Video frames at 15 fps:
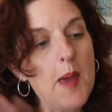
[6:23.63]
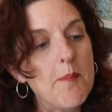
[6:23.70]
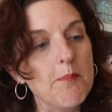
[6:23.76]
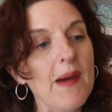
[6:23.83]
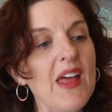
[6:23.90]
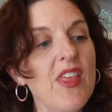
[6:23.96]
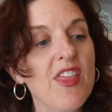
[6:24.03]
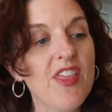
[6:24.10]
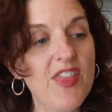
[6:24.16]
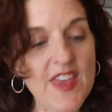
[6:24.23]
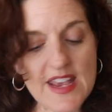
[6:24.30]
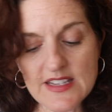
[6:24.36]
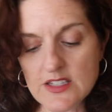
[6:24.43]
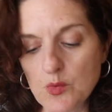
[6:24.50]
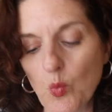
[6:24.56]
But
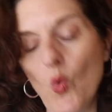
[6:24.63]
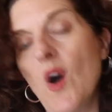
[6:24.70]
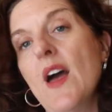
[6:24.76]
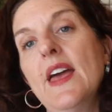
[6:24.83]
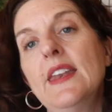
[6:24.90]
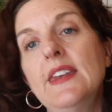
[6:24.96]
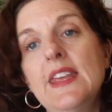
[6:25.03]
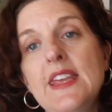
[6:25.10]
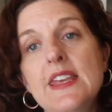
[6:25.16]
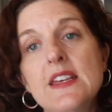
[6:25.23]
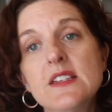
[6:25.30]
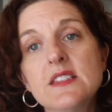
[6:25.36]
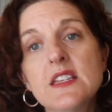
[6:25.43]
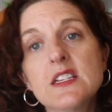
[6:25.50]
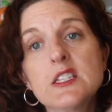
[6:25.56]
this one
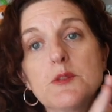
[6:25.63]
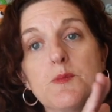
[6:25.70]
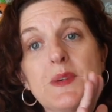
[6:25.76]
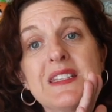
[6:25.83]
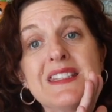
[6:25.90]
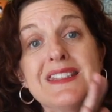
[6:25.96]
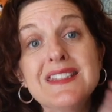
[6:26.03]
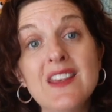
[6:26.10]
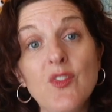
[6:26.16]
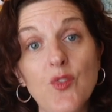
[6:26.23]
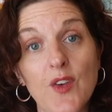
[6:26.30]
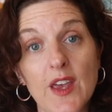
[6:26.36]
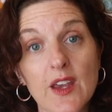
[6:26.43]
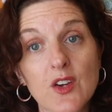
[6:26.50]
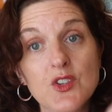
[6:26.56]
is
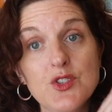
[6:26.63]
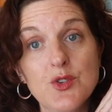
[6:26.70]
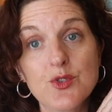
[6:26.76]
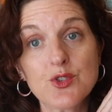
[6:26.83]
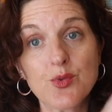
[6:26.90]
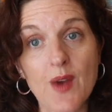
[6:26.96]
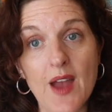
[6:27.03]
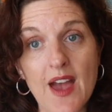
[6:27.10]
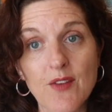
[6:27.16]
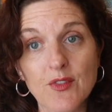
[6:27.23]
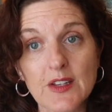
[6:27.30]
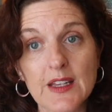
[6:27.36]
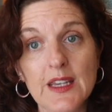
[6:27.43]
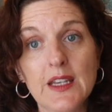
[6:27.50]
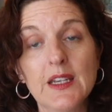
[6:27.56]
specific to
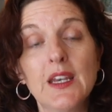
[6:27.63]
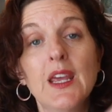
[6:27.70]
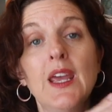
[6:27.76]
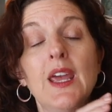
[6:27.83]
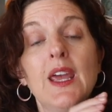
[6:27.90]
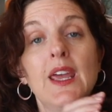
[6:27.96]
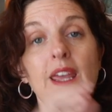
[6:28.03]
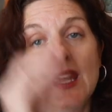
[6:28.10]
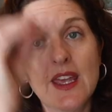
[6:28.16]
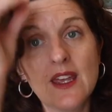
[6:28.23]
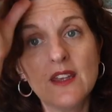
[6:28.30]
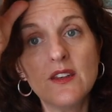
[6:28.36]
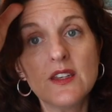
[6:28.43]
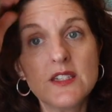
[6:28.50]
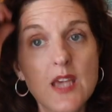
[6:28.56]
traveling
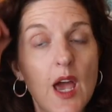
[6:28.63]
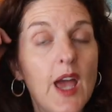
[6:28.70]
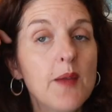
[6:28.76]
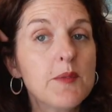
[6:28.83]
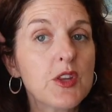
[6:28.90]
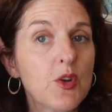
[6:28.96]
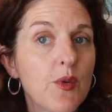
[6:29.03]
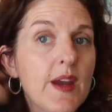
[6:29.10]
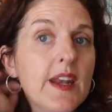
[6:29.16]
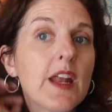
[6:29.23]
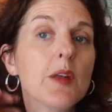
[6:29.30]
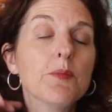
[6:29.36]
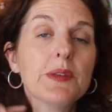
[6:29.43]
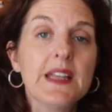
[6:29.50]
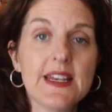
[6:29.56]
in the time of the great
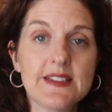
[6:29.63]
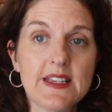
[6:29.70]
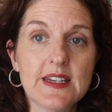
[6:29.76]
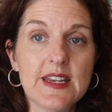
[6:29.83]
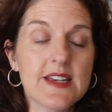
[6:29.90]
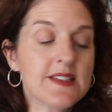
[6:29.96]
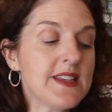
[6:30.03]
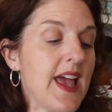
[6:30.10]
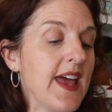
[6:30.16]
unpleasantness.